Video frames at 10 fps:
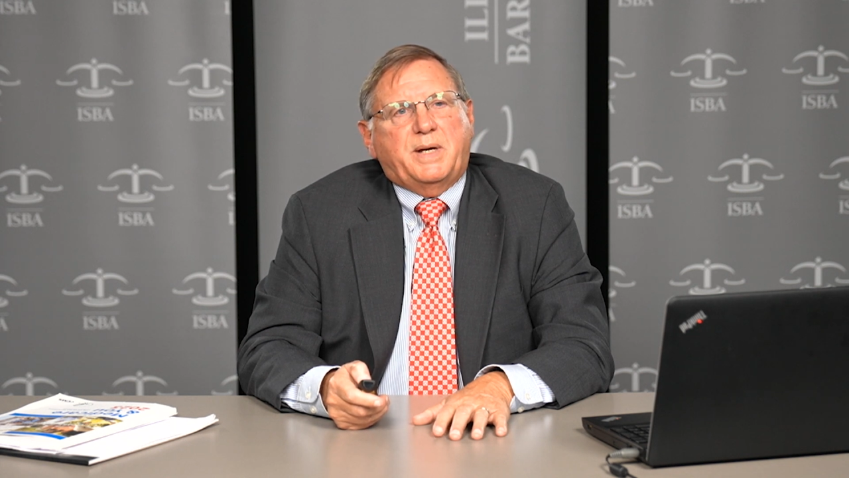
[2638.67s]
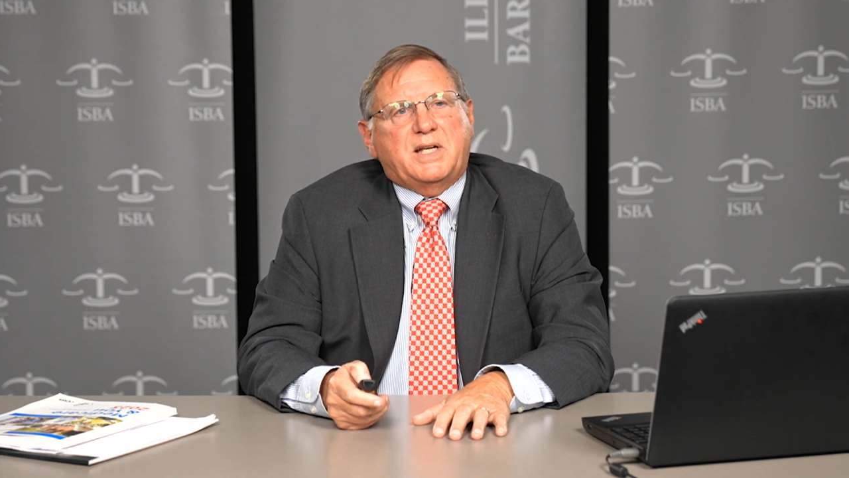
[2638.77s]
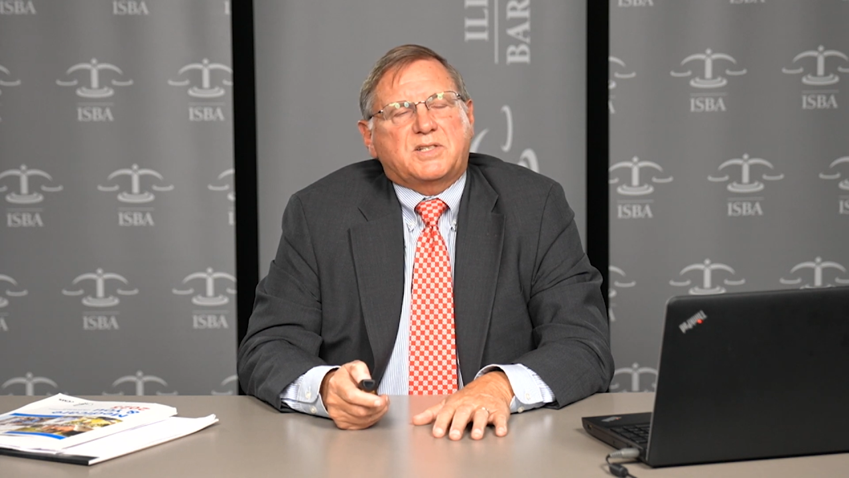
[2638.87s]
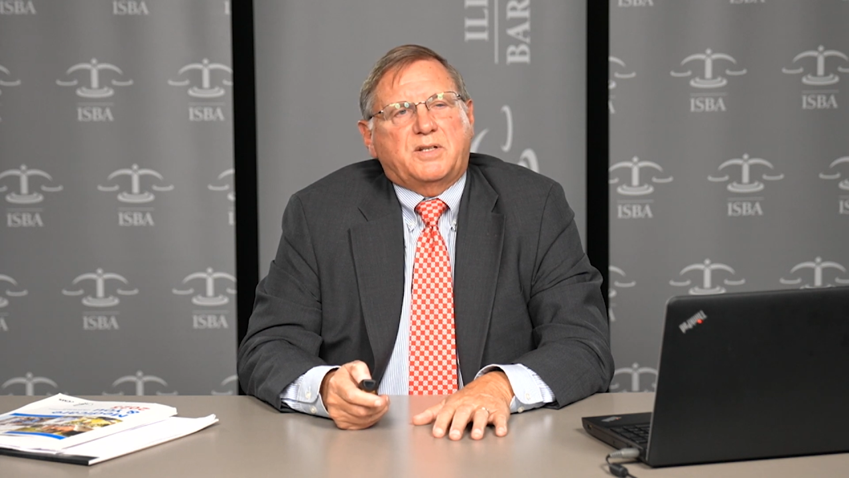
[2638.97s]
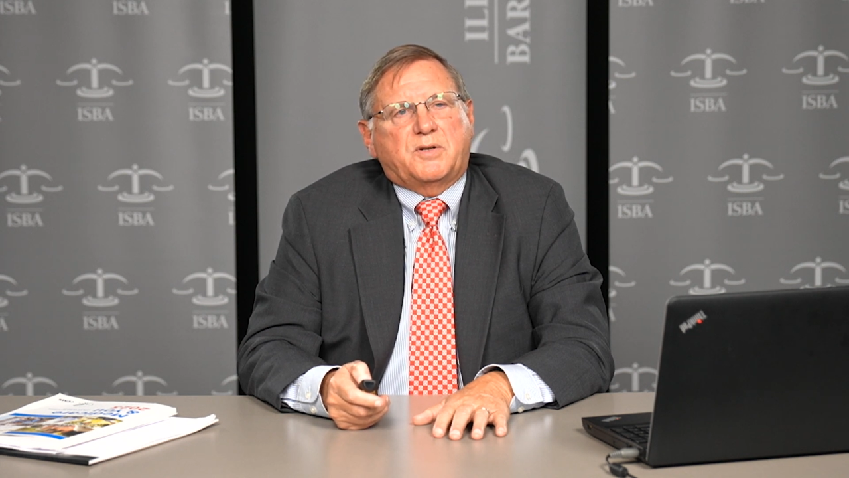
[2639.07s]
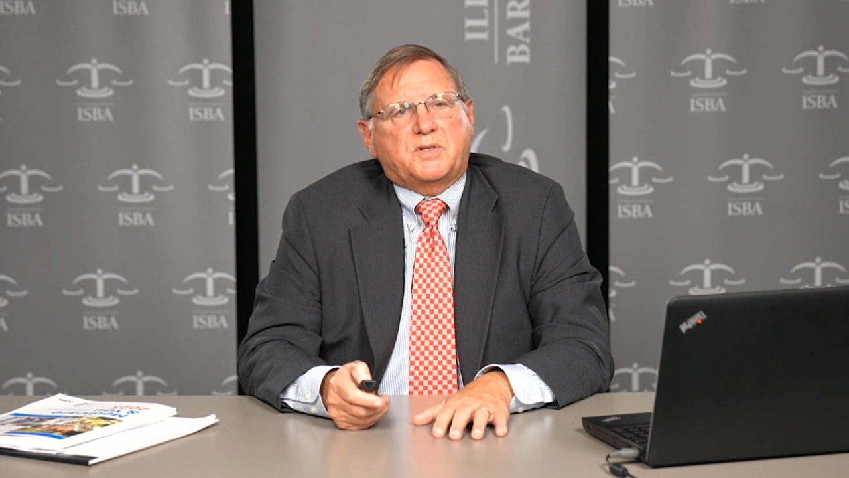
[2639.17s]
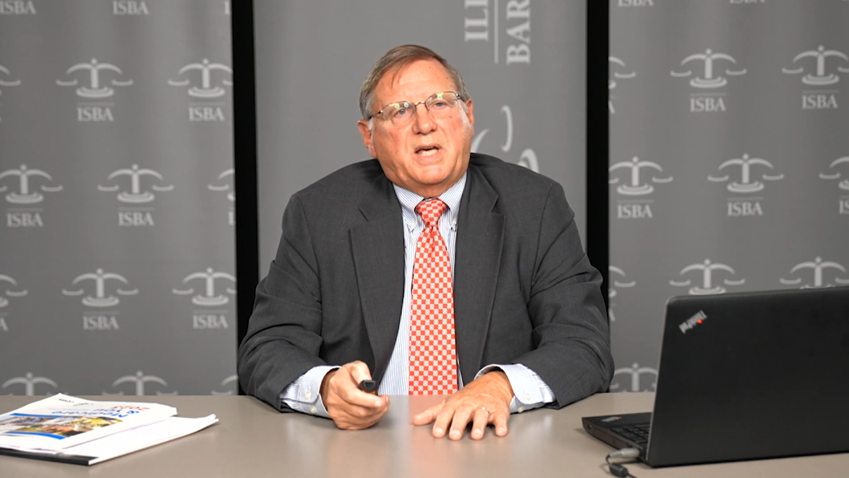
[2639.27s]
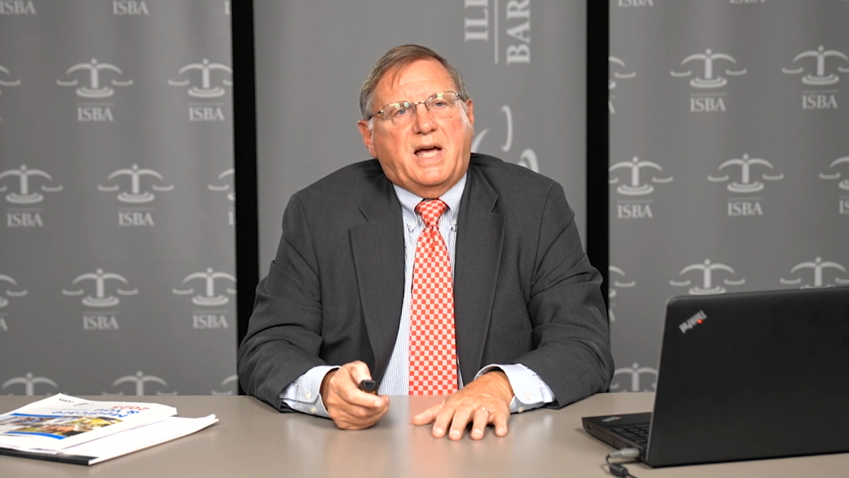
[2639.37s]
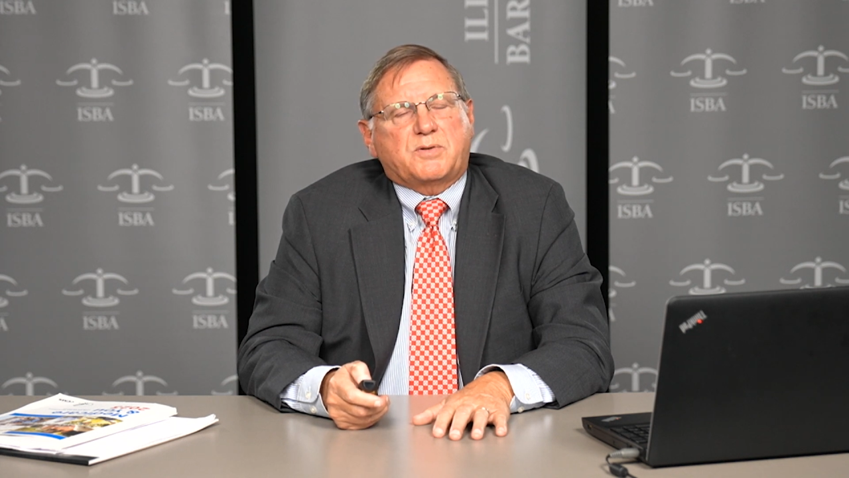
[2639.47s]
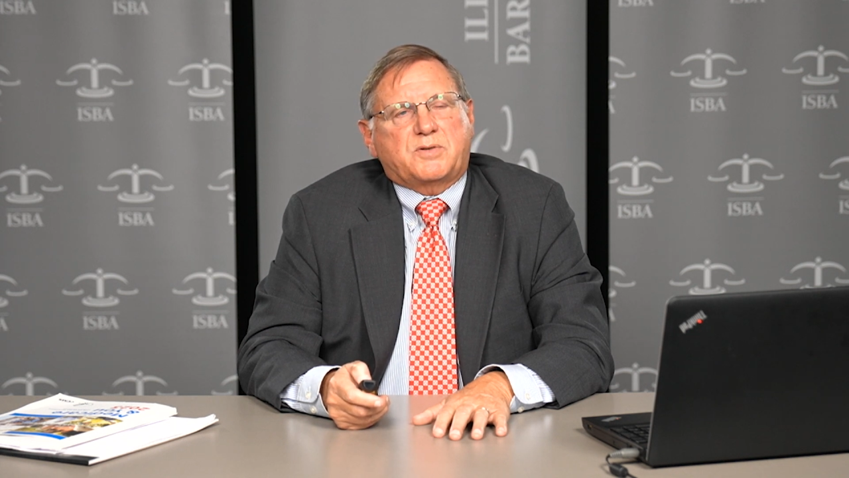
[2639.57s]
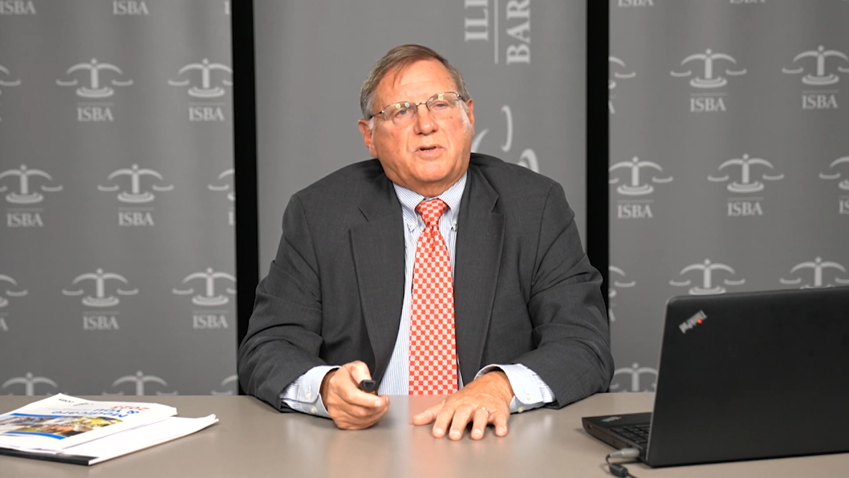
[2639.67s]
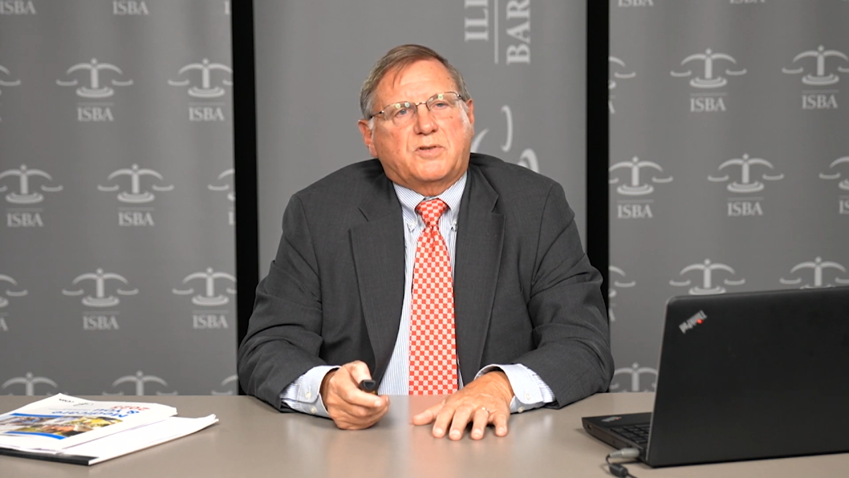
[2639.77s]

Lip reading: based on your tax returns